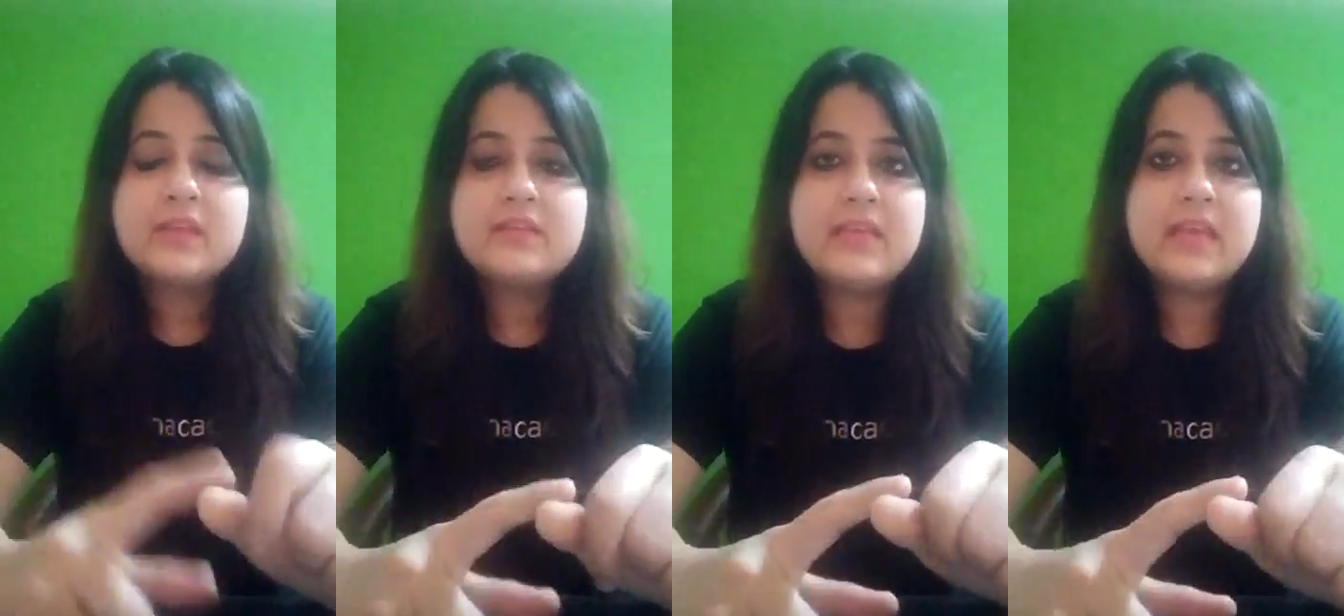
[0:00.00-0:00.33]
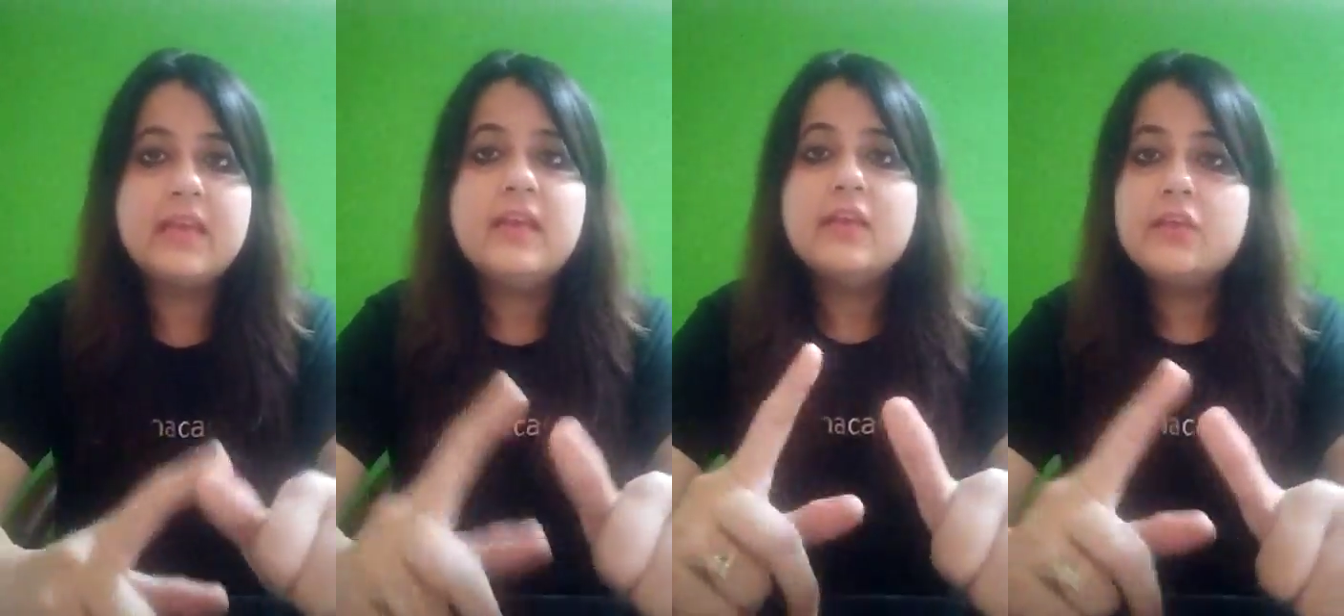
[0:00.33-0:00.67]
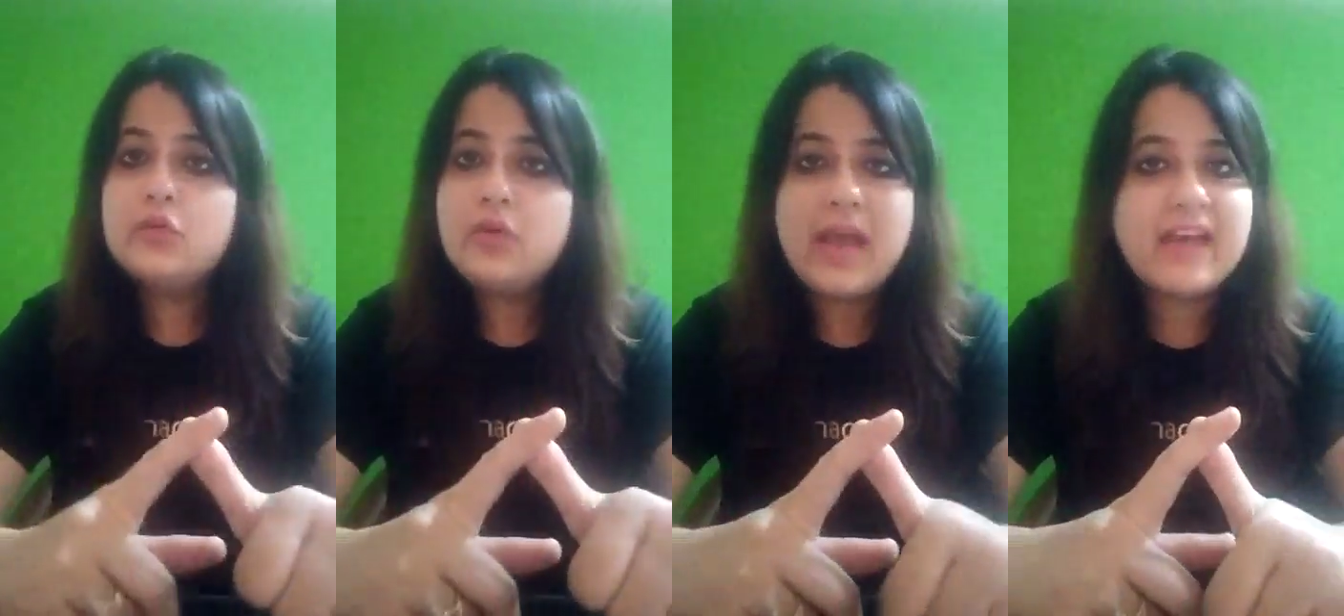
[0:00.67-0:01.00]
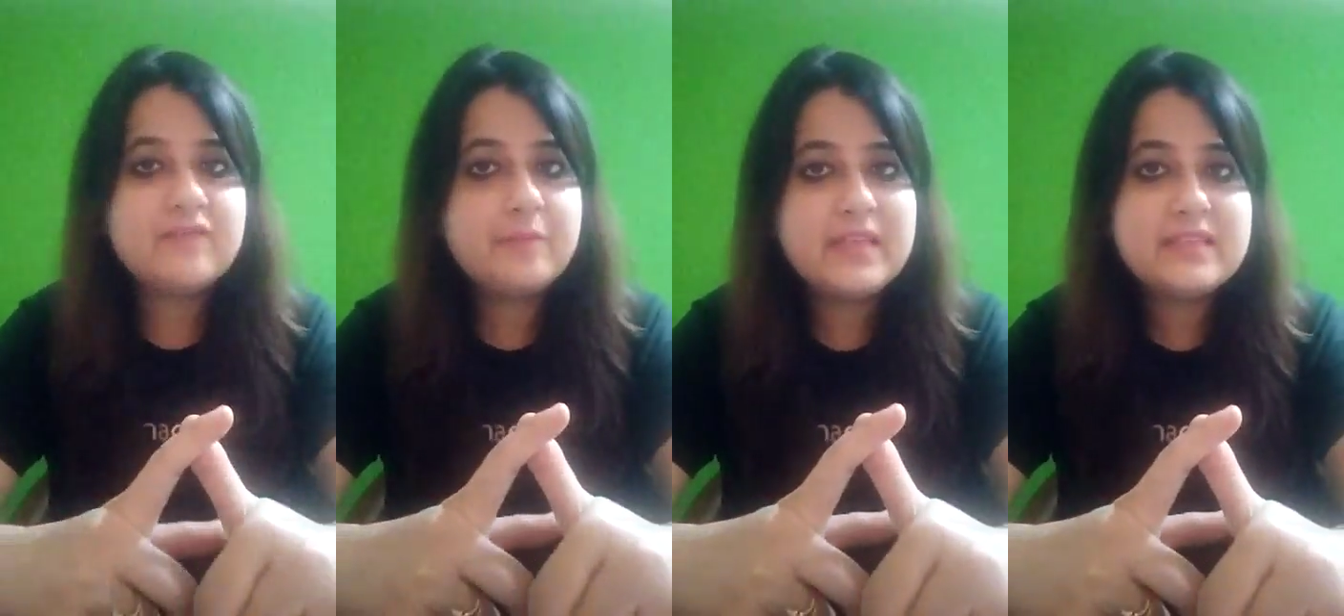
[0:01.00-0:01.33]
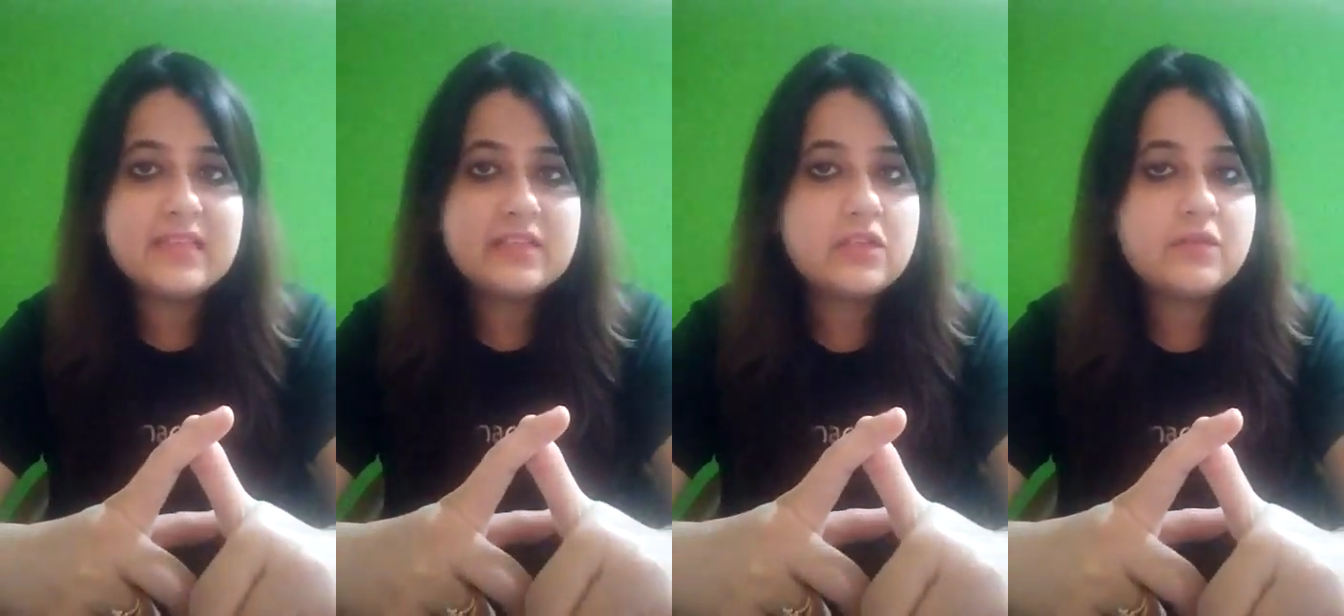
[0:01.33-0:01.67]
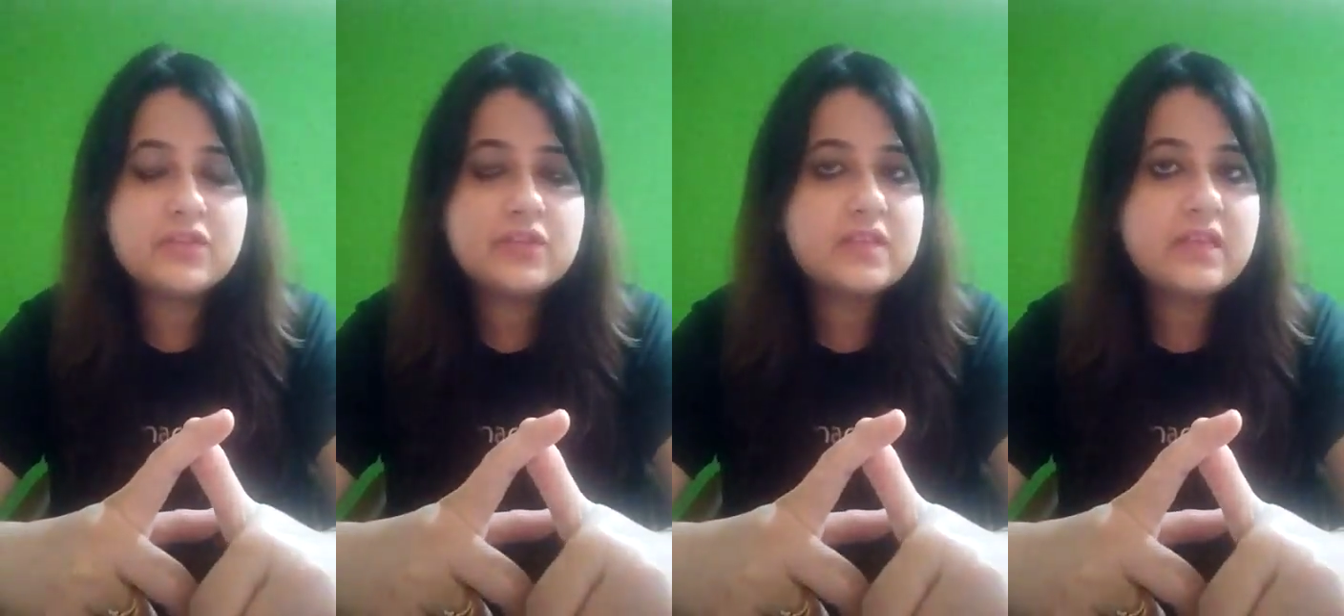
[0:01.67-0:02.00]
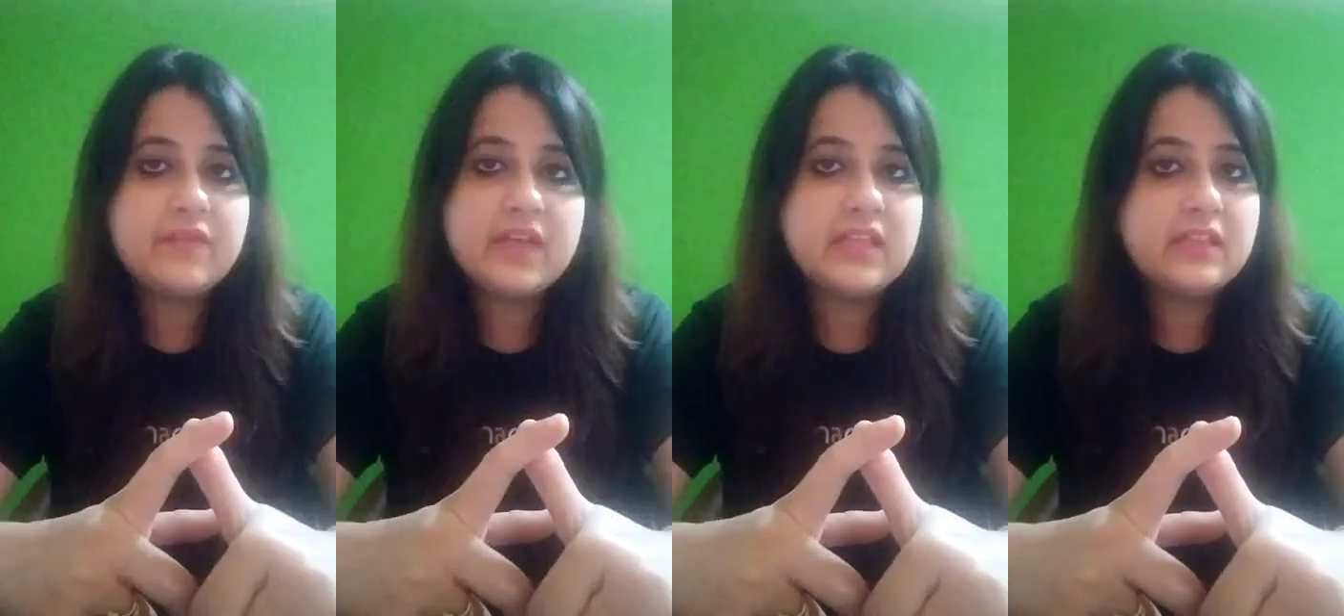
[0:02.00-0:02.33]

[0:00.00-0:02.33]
See, you have BCG which is given